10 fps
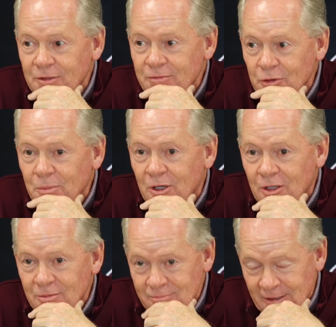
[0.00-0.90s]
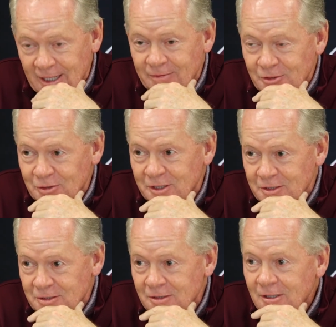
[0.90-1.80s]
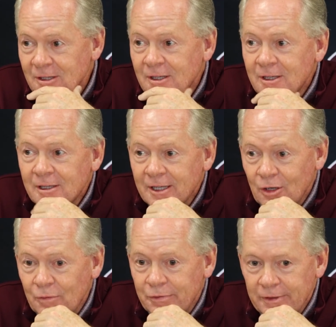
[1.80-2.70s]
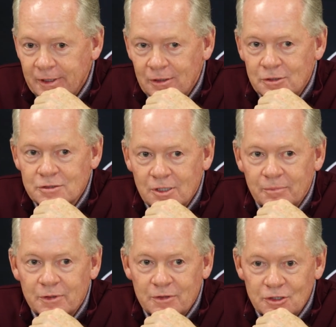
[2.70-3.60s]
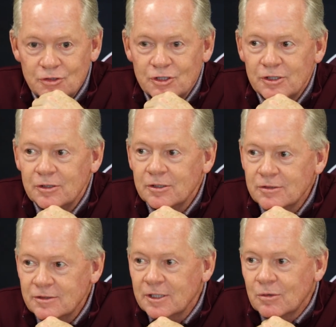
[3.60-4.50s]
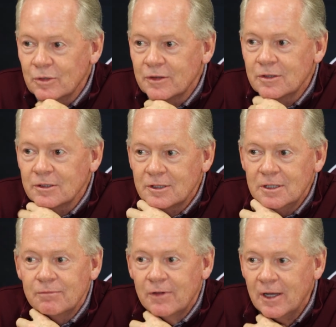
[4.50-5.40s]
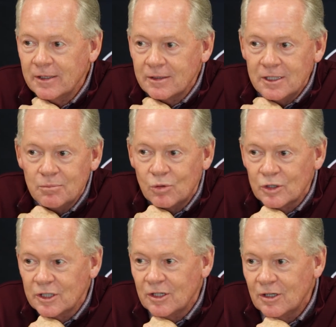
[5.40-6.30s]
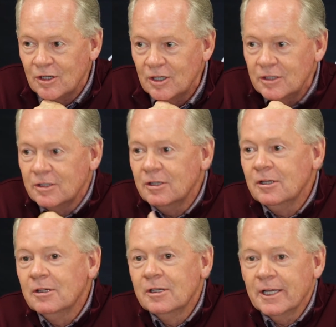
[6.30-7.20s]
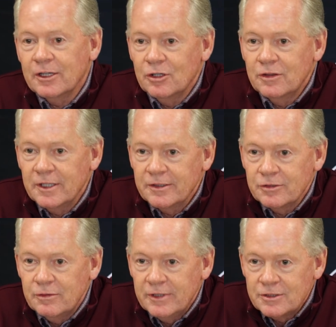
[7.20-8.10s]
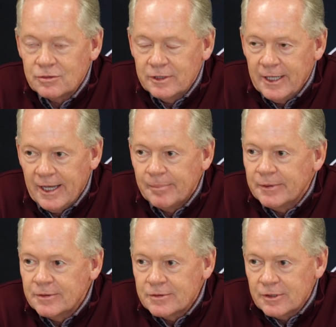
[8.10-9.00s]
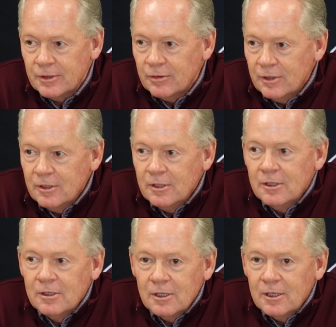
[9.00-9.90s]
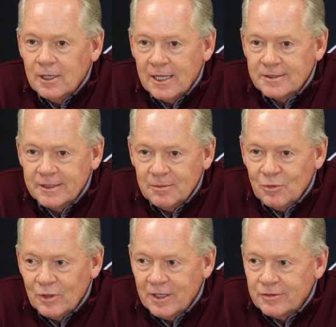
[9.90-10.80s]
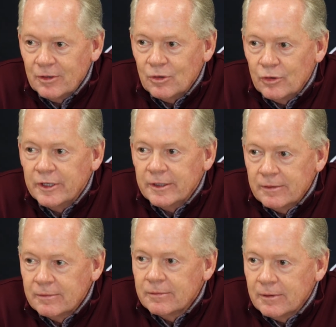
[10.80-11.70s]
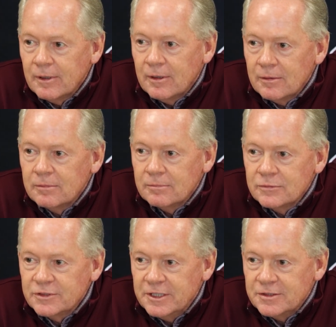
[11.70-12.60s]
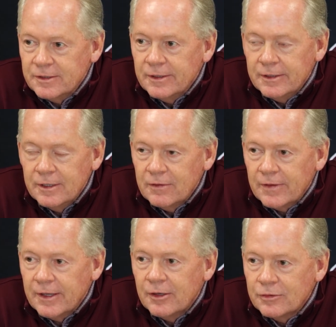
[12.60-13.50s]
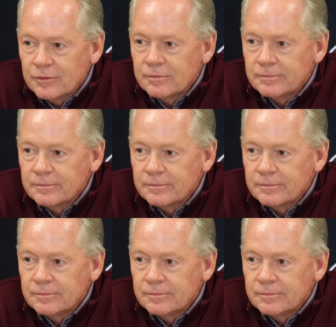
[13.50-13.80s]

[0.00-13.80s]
than football after this. And hopefully they learn something this year to stick with it, keep fighting, keep working hard, and good things will eventually happen. So I see it more as a learning season than anything else.